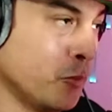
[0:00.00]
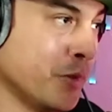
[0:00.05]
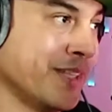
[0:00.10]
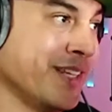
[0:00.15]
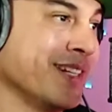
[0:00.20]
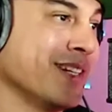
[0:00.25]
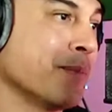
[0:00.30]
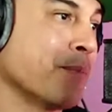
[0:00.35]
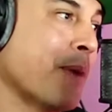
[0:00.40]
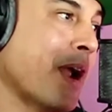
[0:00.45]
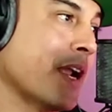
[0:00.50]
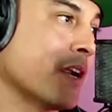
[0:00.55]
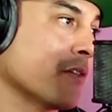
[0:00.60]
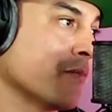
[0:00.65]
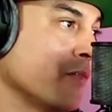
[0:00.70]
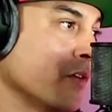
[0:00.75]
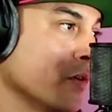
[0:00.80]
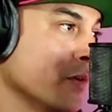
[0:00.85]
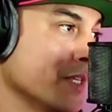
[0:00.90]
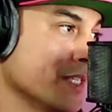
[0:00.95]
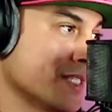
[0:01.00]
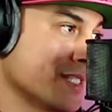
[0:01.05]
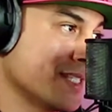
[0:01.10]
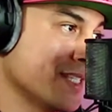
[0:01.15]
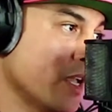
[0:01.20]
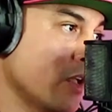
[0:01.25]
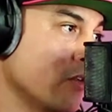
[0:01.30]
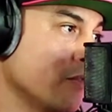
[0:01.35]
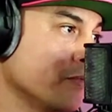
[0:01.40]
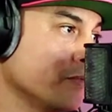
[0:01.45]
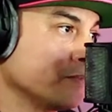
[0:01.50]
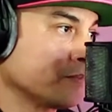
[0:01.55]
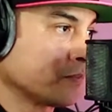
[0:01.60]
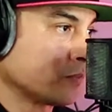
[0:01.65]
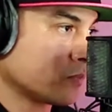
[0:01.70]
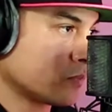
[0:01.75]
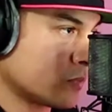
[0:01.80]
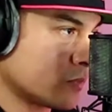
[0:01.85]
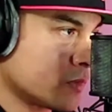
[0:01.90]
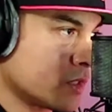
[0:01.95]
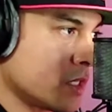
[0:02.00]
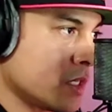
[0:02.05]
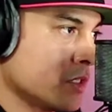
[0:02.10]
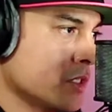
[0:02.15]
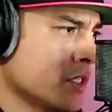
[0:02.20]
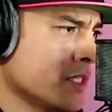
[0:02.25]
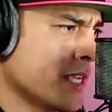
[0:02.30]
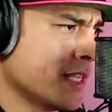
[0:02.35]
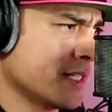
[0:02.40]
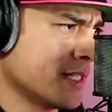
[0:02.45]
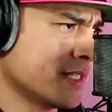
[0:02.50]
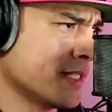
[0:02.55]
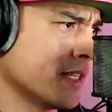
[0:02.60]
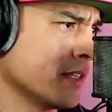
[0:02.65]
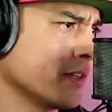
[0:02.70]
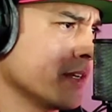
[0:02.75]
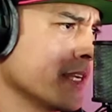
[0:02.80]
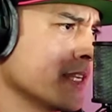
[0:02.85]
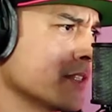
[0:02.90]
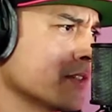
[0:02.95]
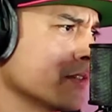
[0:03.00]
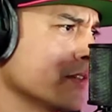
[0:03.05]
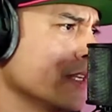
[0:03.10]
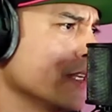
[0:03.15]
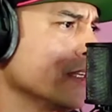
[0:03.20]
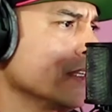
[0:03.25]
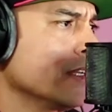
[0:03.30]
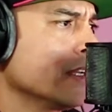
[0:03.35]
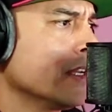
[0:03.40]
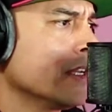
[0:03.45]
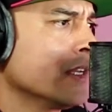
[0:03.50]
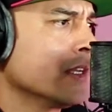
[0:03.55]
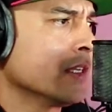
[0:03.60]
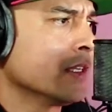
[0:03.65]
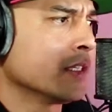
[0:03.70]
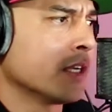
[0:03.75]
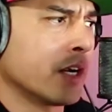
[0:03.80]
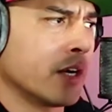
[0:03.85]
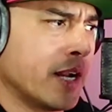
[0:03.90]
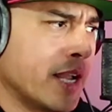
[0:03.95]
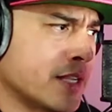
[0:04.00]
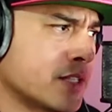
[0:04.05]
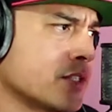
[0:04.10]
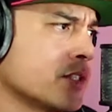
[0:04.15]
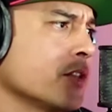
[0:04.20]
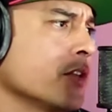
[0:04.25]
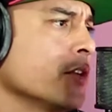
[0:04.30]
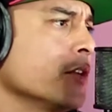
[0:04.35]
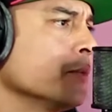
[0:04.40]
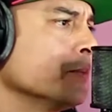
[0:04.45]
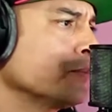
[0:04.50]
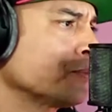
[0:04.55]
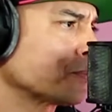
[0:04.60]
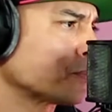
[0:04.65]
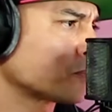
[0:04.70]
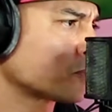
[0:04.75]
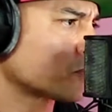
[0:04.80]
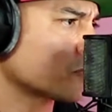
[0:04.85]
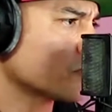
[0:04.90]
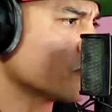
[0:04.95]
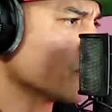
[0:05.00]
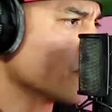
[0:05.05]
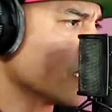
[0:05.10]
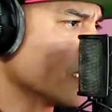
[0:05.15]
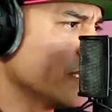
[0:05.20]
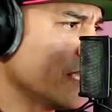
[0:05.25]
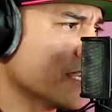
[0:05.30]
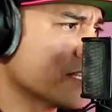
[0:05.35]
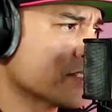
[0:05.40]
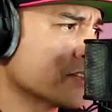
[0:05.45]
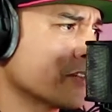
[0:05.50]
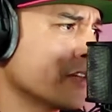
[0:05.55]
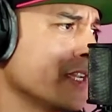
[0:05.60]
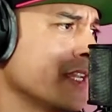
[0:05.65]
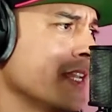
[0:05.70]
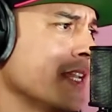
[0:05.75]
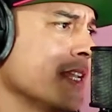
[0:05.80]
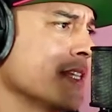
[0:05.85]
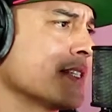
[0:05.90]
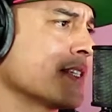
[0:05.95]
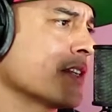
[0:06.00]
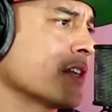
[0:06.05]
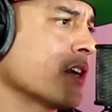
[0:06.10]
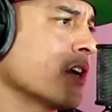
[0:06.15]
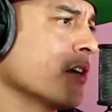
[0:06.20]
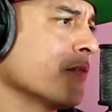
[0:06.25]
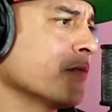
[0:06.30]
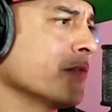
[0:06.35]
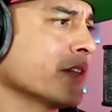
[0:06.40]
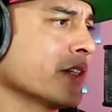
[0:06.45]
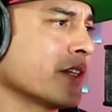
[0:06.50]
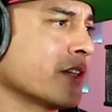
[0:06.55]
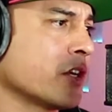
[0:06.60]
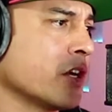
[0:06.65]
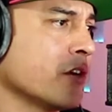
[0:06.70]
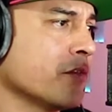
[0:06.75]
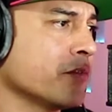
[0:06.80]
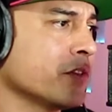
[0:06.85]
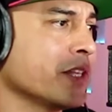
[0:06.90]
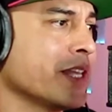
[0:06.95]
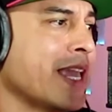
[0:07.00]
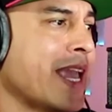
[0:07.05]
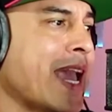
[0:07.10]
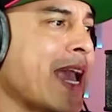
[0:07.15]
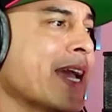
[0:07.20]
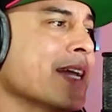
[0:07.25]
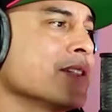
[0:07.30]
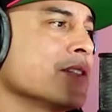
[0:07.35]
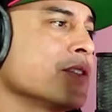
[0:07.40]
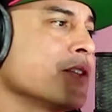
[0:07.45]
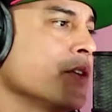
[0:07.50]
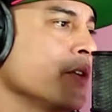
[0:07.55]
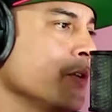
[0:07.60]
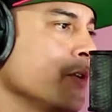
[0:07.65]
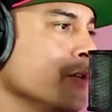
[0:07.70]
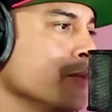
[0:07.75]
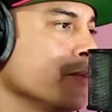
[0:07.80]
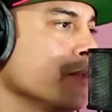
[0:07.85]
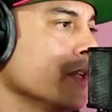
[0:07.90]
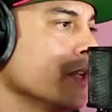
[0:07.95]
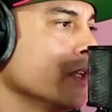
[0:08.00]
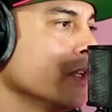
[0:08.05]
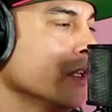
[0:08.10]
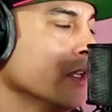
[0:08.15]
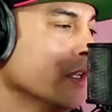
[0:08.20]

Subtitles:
within the microphone itself, just like the Stellar X3 or X2. The X3 is carefully hand tuned,